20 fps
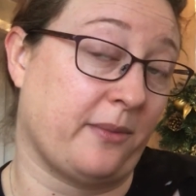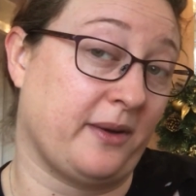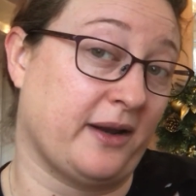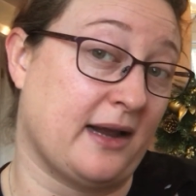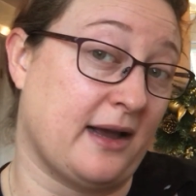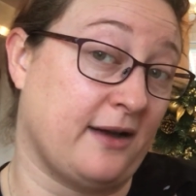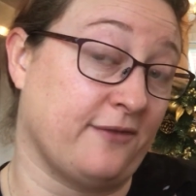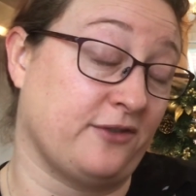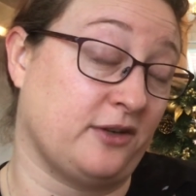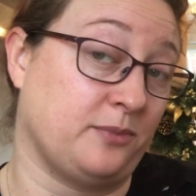I'm going
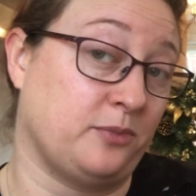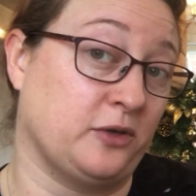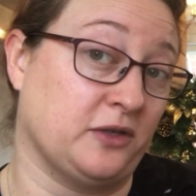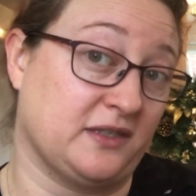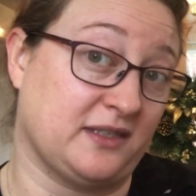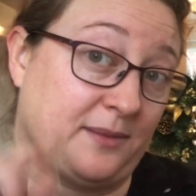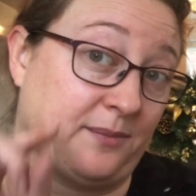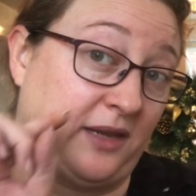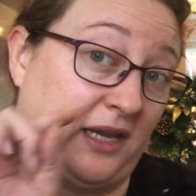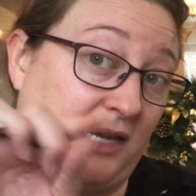to have to
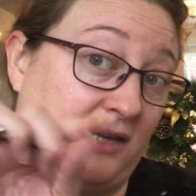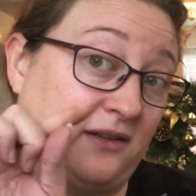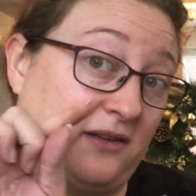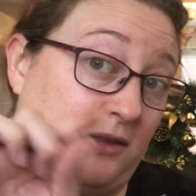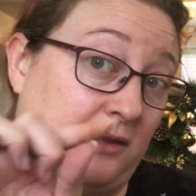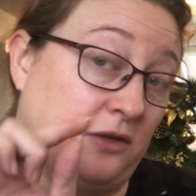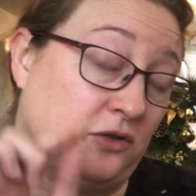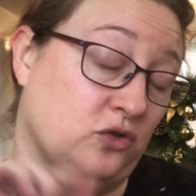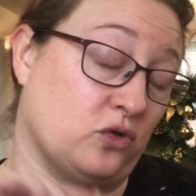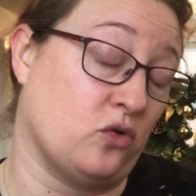put something into
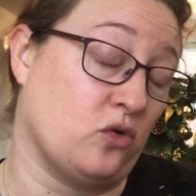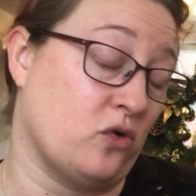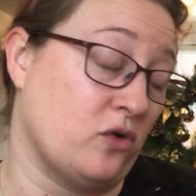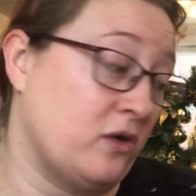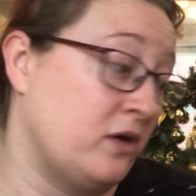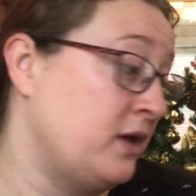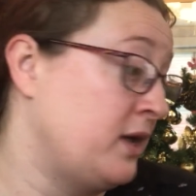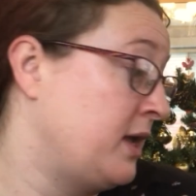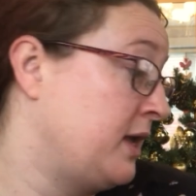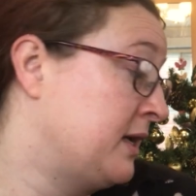the
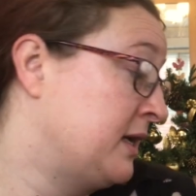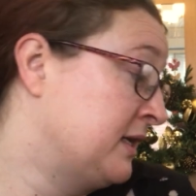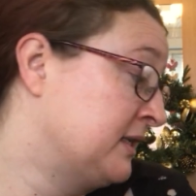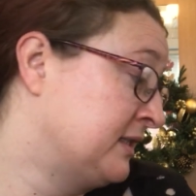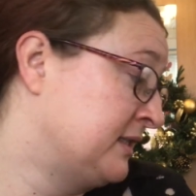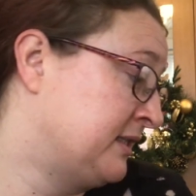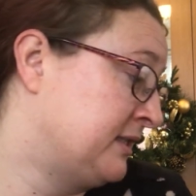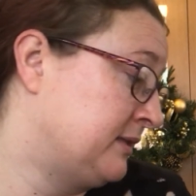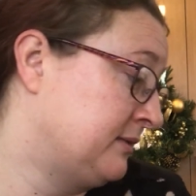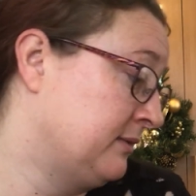door
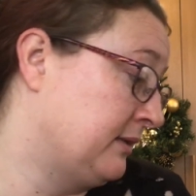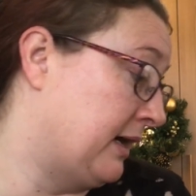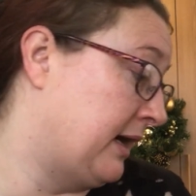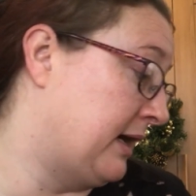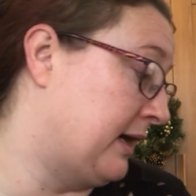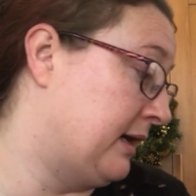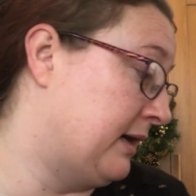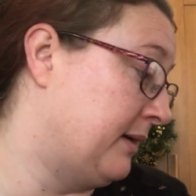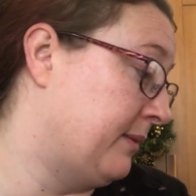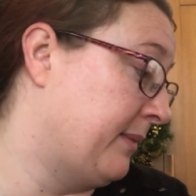
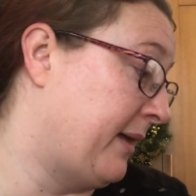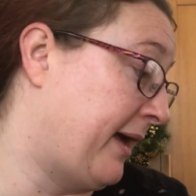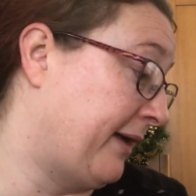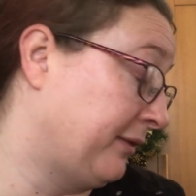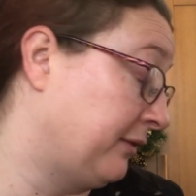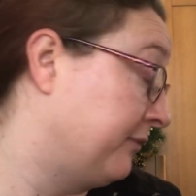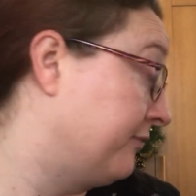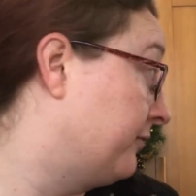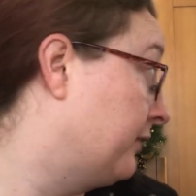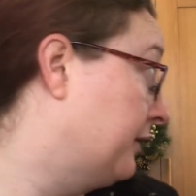
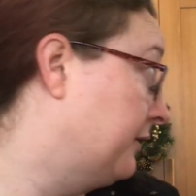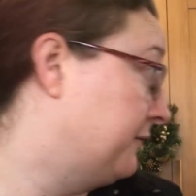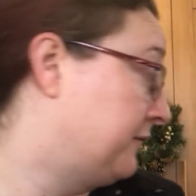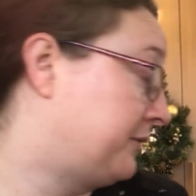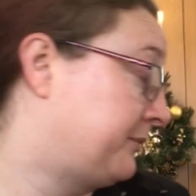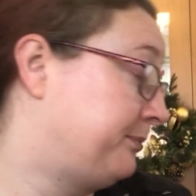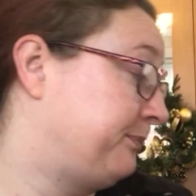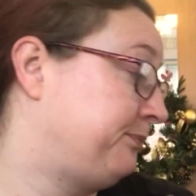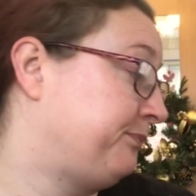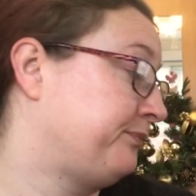out the
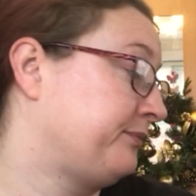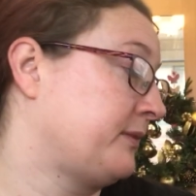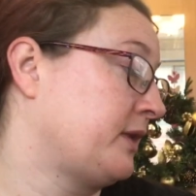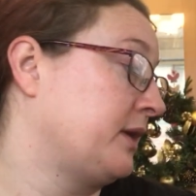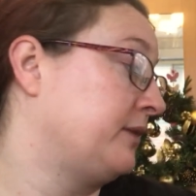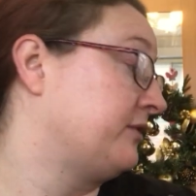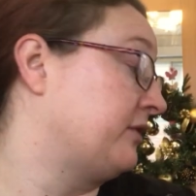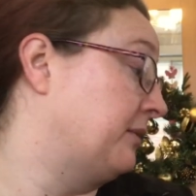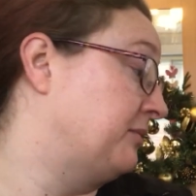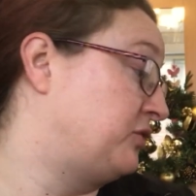front.
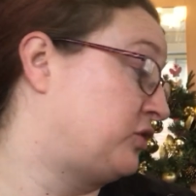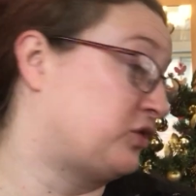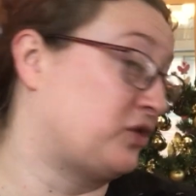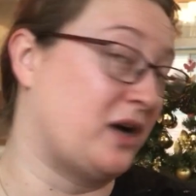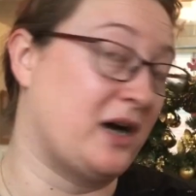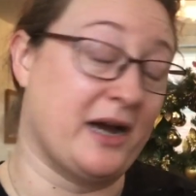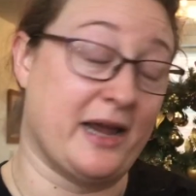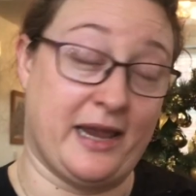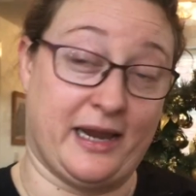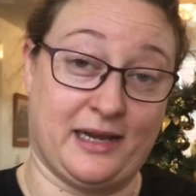So I'm
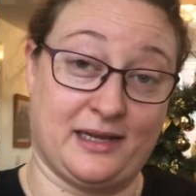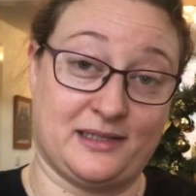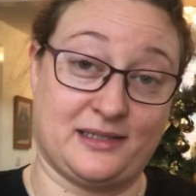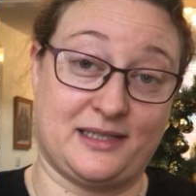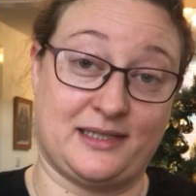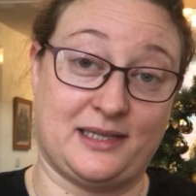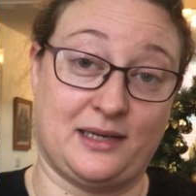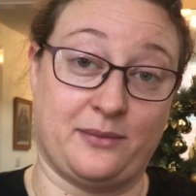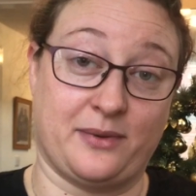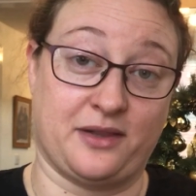trying it to
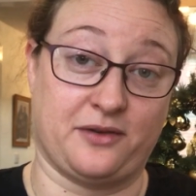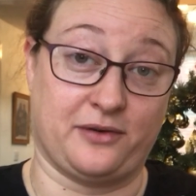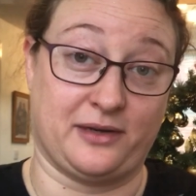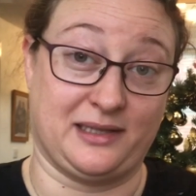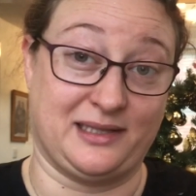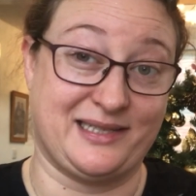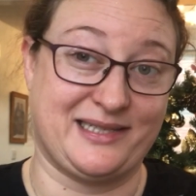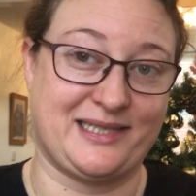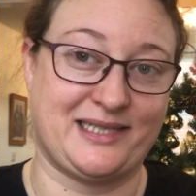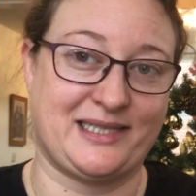see whether
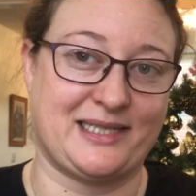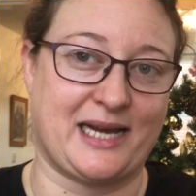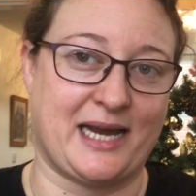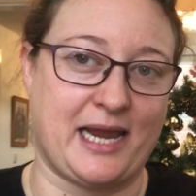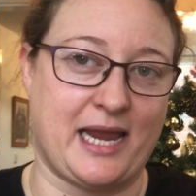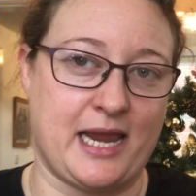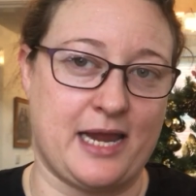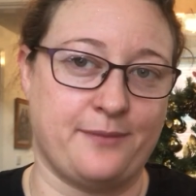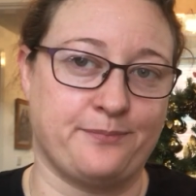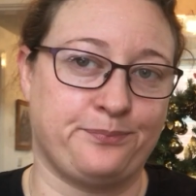it'll
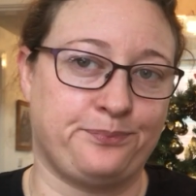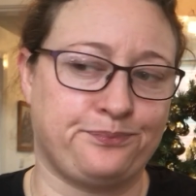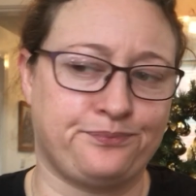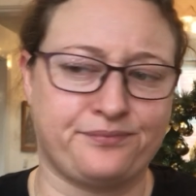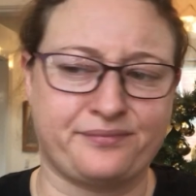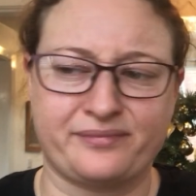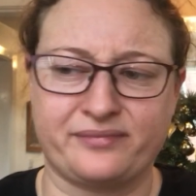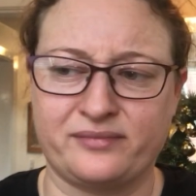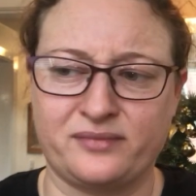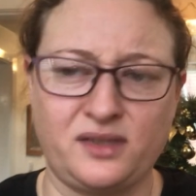stay.
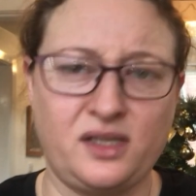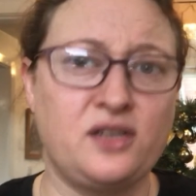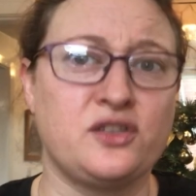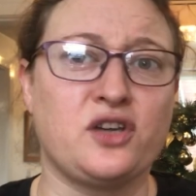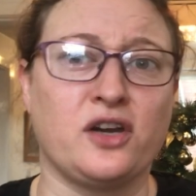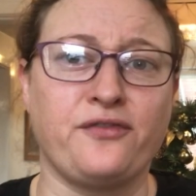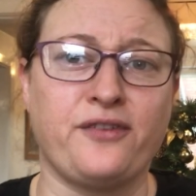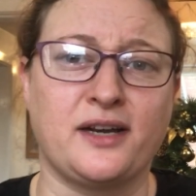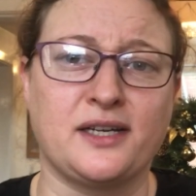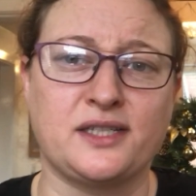
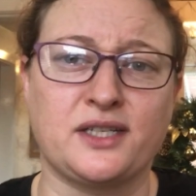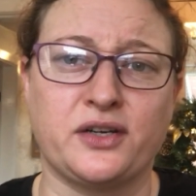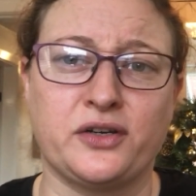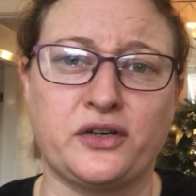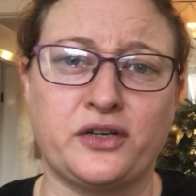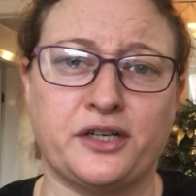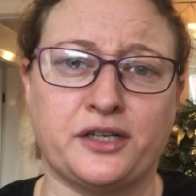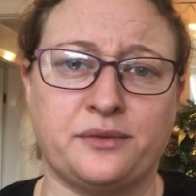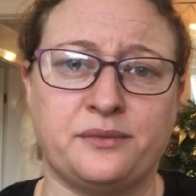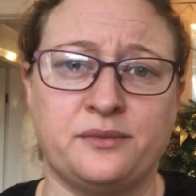So far, so
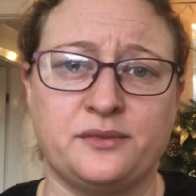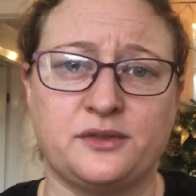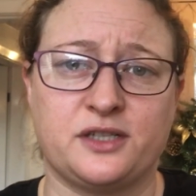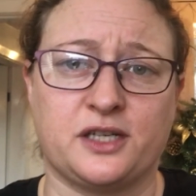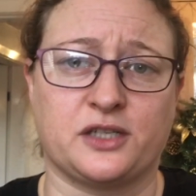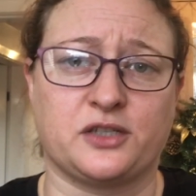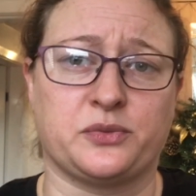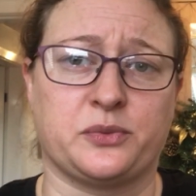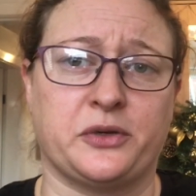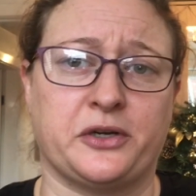good.
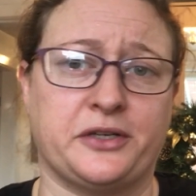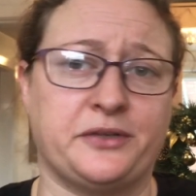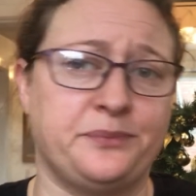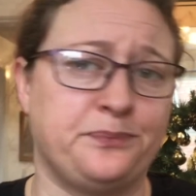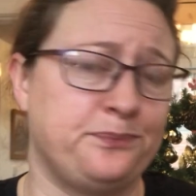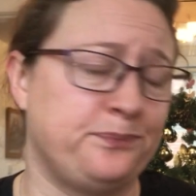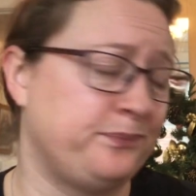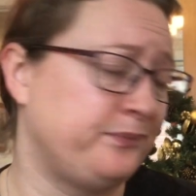Touch wood.